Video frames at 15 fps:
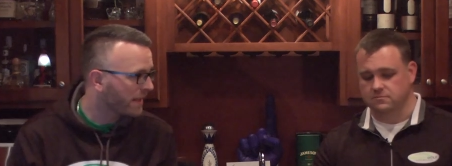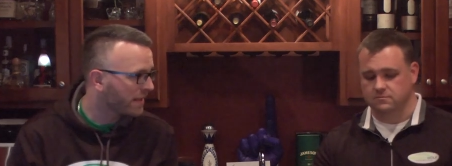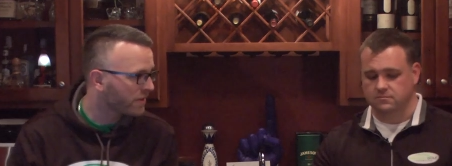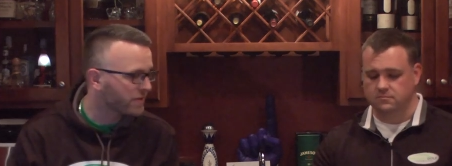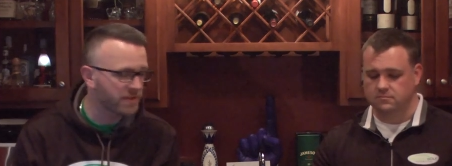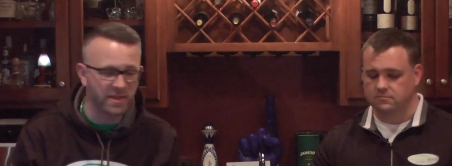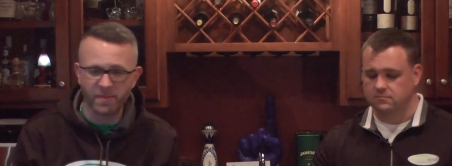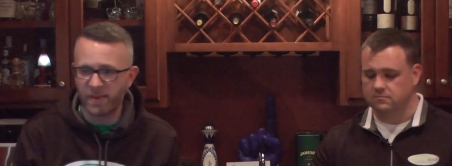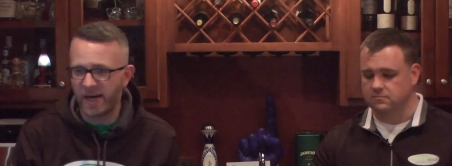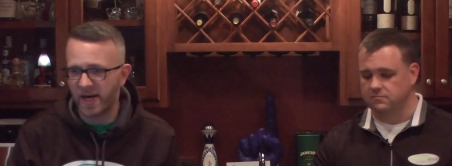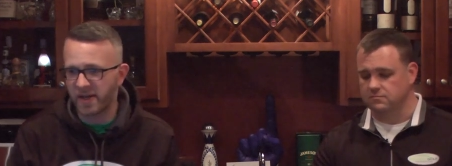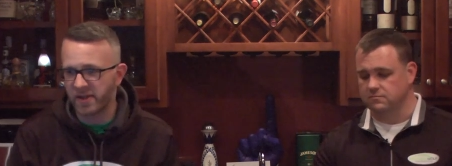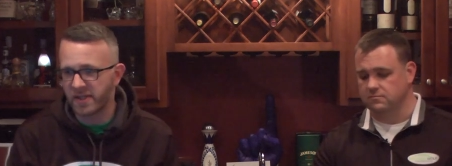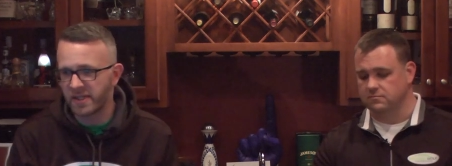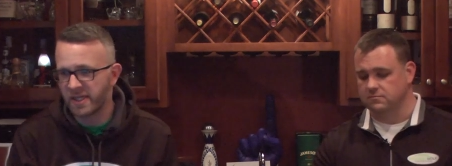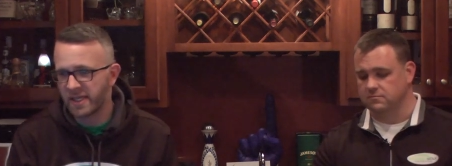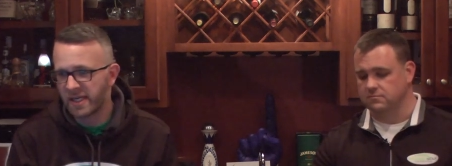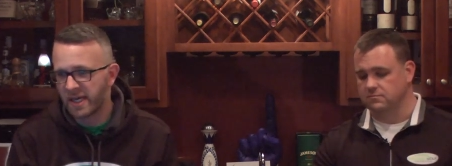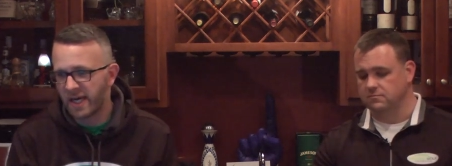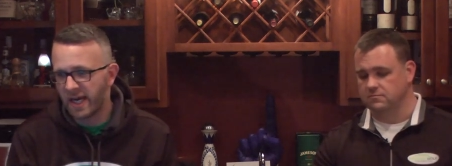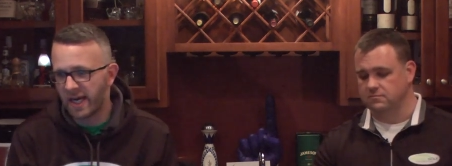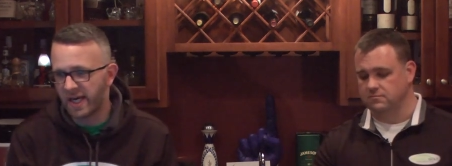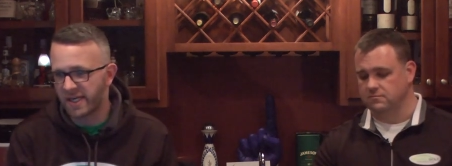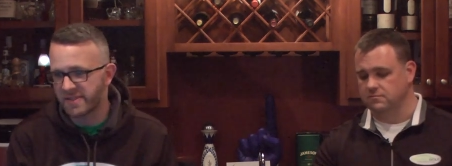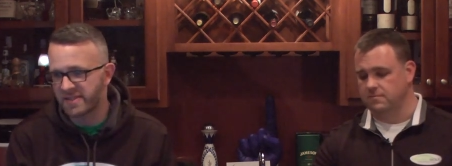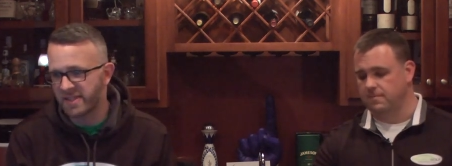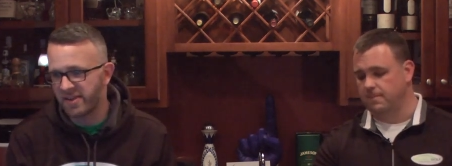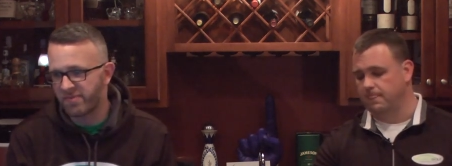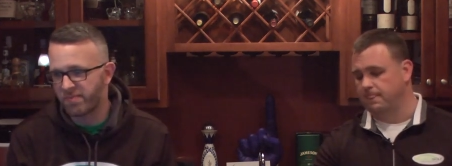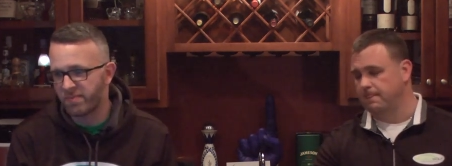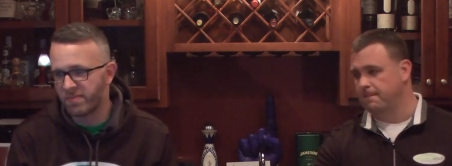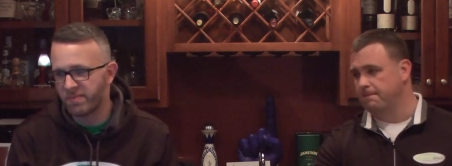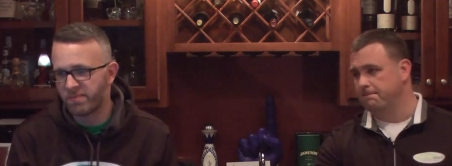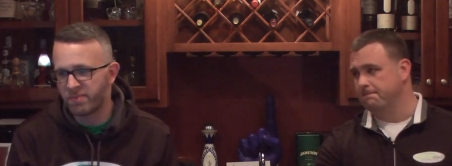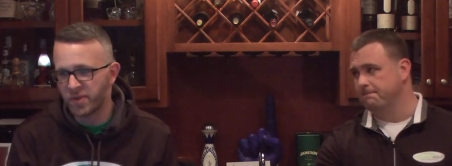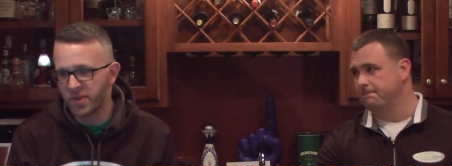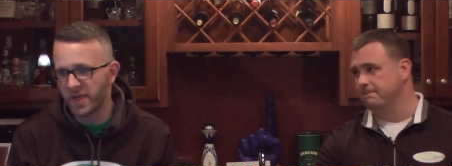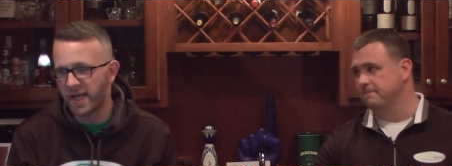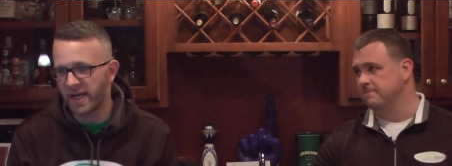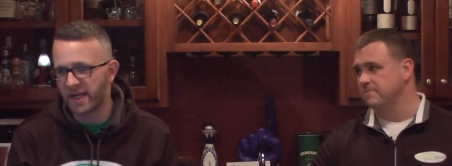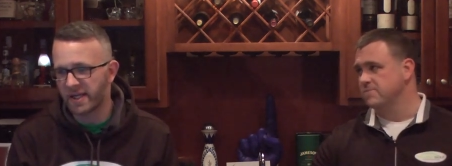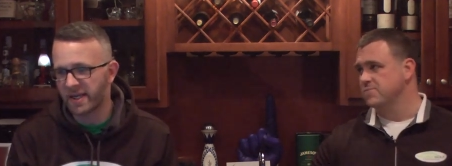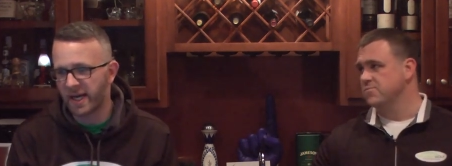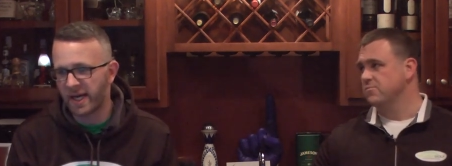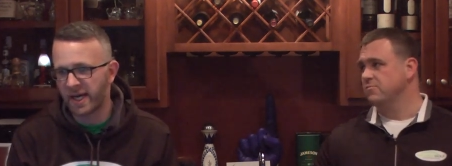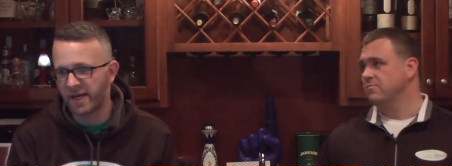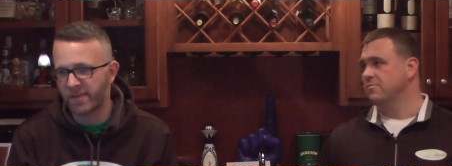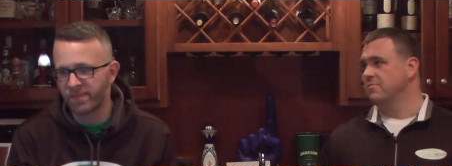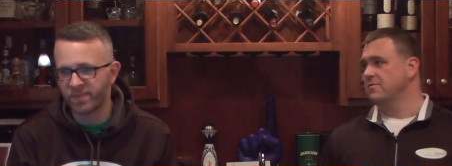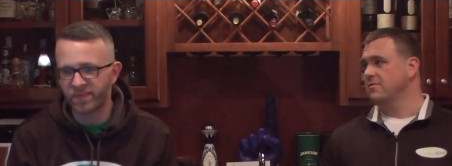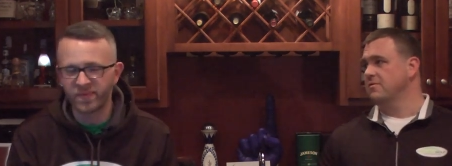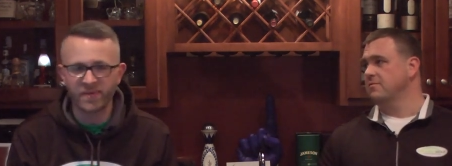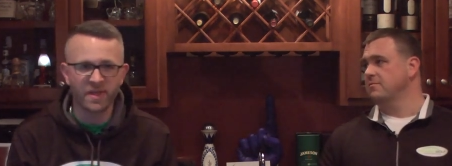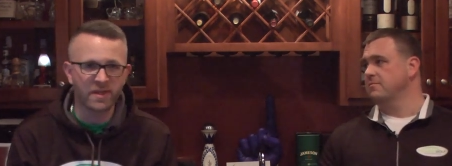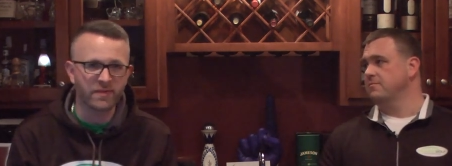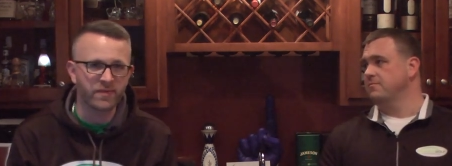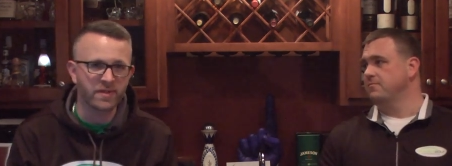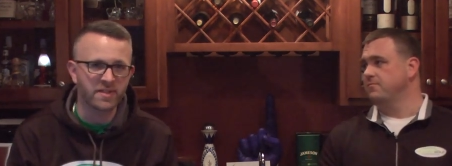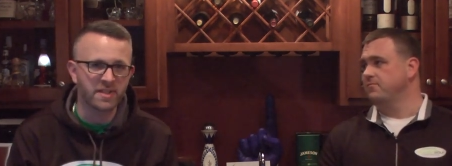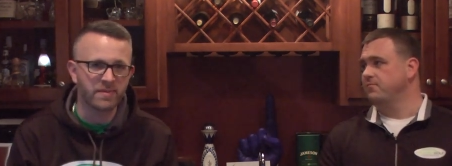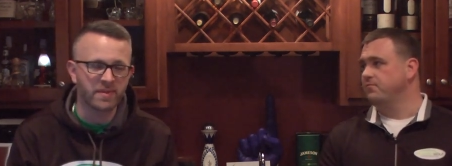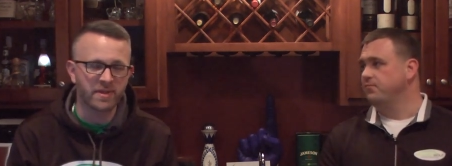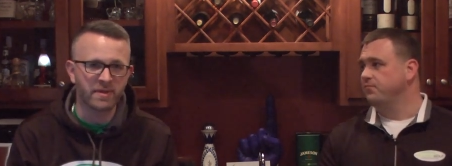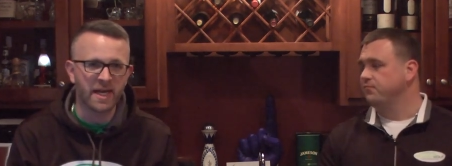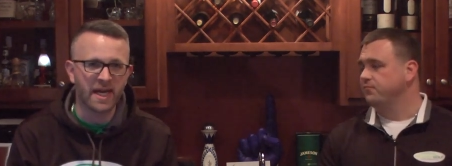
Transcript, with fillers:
Speaker 1: me using the model. Uh, Steve Buddha, um, you know, for some of the